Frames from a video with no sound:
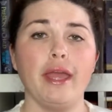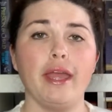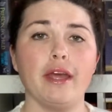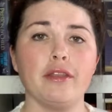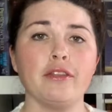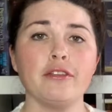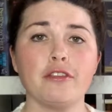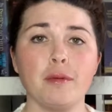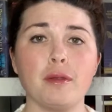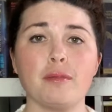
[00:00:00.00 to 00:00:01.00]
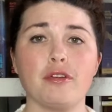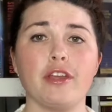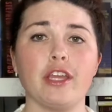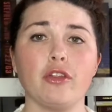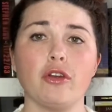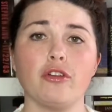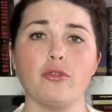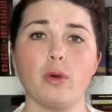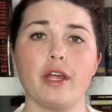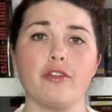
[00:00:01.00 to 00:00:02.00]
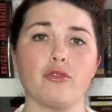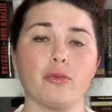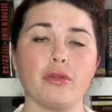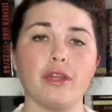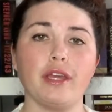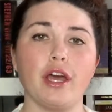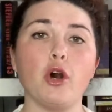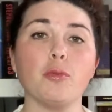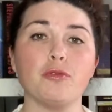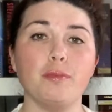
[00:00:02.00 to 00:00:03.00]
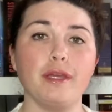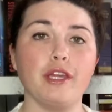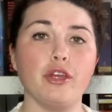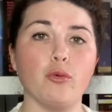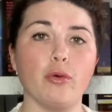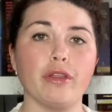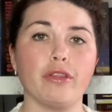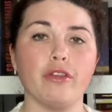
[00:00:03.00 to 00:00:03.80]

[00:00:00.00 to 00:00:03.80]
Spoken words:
And this tip in particular is what has really helped me with